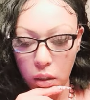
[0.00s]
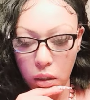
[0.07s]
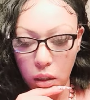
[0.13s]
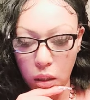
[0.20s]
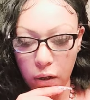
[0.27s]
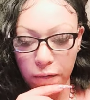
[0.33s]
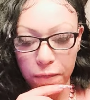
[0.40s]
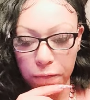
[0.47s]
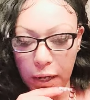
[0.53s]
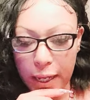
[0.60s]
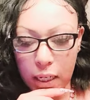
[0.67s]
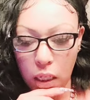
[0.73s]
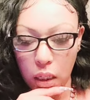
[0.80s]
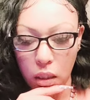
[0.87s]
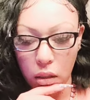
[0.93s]

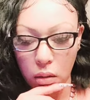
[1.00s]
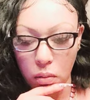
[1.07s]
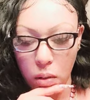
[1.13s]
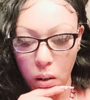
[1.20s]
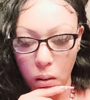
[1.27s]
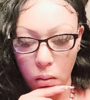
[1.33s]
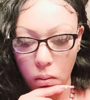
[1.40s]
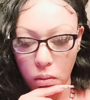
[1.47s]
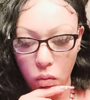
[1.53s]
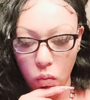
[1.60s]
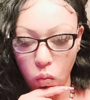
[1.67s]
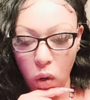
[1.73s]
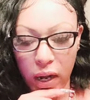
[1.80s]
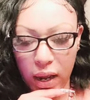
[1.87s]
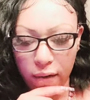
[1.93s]
inflated you know
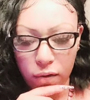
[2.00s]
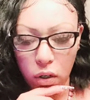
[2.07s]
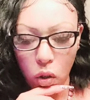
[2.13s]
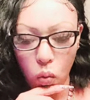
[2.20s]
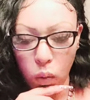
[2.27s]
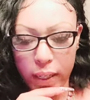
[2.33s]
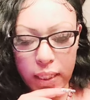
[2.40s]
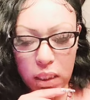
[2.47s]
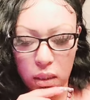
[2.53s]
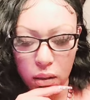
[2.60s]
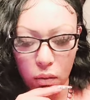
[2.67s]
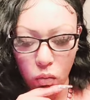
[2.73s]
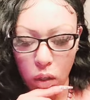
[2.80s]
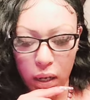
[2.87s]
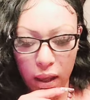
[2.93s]
whatever the
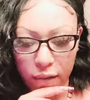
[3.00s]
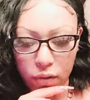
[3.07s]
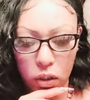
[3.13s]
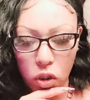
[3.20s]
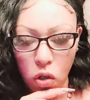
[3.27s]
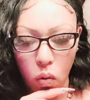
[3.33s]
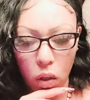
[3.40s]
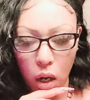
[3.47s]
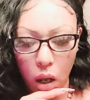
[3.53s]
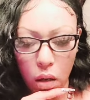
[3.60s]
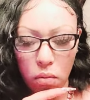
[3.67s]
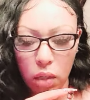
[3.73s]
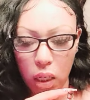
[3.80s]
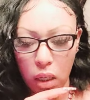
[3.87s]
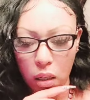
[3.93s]
reason whatever's going
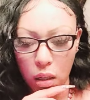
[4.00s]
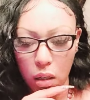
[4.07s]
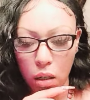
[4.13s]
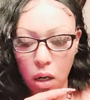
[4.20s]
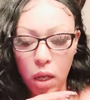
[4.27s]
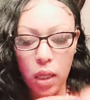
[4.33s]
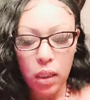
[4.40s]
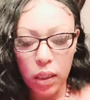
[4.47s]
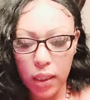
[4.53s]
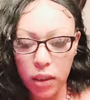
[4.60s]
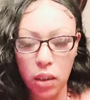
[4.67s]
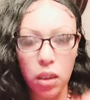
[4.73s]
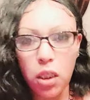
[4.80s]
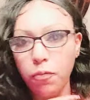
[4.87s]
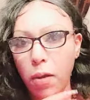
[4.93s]
on here
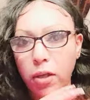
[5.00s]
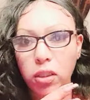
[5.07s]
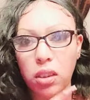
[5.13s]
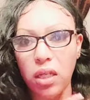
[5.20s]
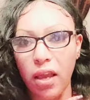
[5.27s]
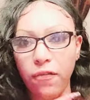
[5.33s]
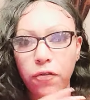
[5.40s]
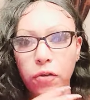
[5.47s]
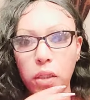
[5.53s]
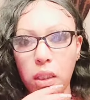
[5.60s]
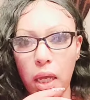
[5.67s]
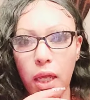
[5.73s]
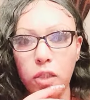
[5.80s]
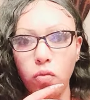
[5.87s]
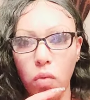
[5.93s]
listen this person definitely
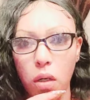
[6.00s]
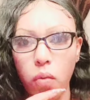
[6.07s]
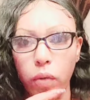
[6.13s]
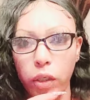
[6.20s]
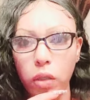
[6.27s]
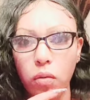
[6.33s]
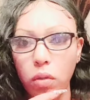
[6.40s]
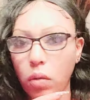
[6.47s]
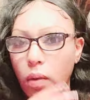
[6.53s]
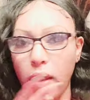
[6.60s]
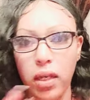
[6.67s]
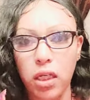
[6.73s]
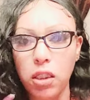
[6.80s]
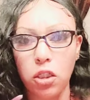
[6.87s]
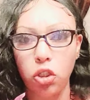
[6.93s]
does want a reunion
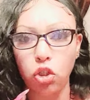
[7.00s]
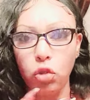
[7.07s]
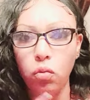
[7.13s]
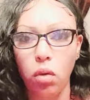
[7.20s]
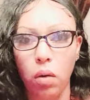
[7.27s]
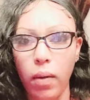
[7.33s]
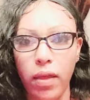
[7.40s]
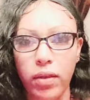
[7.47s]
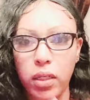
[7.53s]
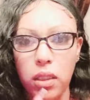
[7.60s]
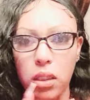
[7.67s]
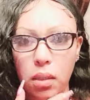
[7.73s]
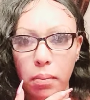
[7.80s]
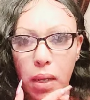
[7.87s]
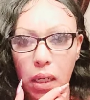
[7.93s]
rather this is you or rather this is
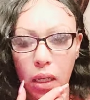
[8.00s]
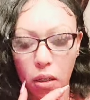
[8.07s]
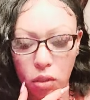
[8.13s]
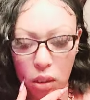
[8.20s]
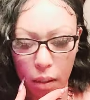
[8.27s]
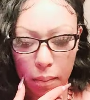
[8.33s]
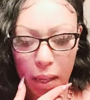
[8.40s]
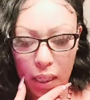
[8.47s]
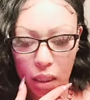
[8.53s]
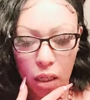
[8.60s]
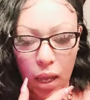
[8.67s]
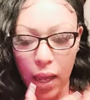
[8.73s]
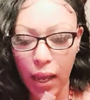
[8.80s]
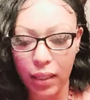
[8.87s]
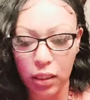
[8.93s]
somebody else somebody
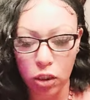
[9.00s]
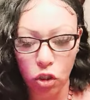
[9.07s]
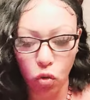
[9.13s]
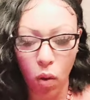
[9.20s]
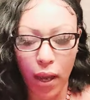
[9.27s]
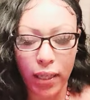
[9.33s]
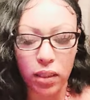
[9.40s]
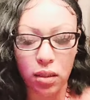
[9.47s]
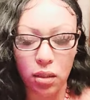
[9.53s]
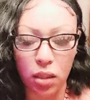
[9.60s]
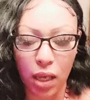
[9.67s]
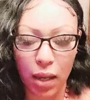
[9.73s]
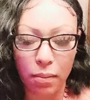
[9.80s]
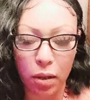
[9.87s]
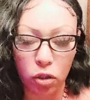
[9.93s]
i got this twice this
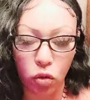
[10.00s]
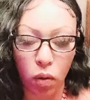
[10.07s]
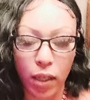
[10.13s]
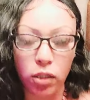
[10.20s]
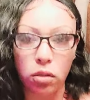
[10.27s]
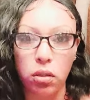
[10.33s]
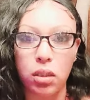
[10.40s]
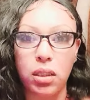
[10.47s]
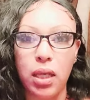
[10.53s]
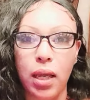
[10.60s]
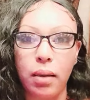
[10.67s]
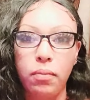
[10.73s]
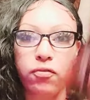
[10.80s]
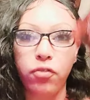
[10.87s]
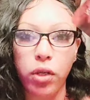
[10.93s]
came out twice on the
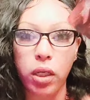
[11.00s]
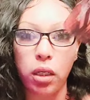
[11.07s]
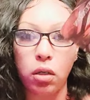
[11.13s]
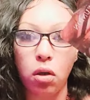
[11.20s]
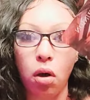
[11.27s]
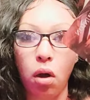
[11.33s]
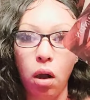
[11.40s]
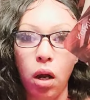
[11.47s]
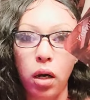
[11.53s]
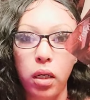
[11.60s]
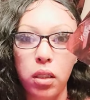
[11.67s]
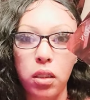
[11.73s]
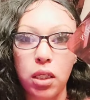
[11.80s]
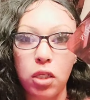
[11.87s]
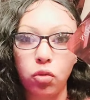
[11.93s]
same freaking card it
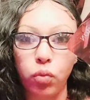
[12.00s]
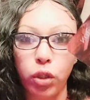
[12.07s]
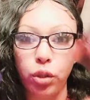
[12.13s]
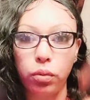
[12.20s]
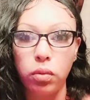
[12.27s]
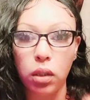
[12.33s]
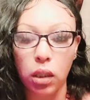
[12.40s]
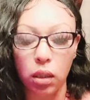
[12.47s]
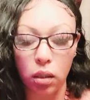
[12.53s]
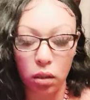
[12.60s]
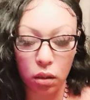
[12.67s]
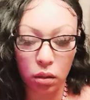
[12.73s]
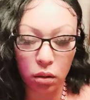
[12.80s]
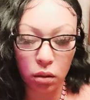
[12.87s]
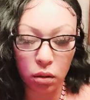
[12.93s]
says reunion
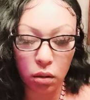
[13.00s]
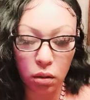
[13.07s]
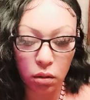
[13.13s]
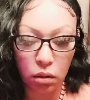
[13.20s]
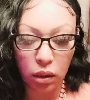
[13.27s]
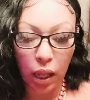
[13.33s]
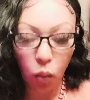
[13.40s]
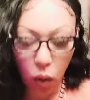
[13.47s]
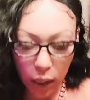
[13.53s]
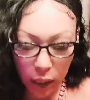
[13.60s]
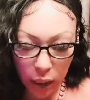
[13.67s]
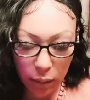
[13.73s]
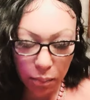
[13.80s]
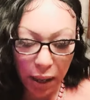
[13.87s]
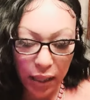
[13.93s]
they want to
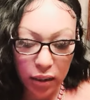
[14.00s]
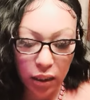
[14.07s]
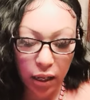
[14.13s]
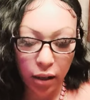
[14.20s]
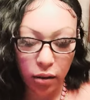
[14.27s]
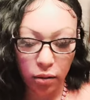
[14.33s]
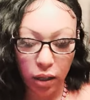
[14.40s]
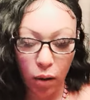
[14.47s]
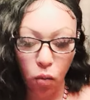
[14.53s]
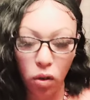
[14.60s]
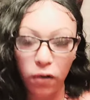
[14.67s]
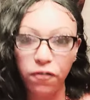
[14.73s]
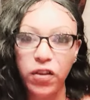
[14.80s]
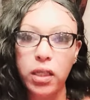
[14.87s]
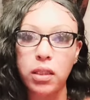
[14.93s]
get back together they want
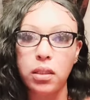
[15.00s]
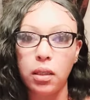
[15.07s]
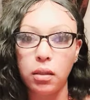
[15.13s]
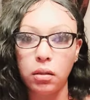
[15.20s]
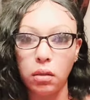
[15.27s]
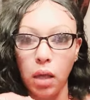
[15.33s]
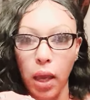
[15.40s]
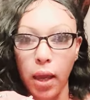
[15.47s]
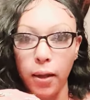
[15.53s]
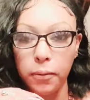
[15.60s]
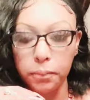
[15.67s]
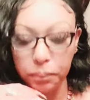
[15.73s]
to fix it okay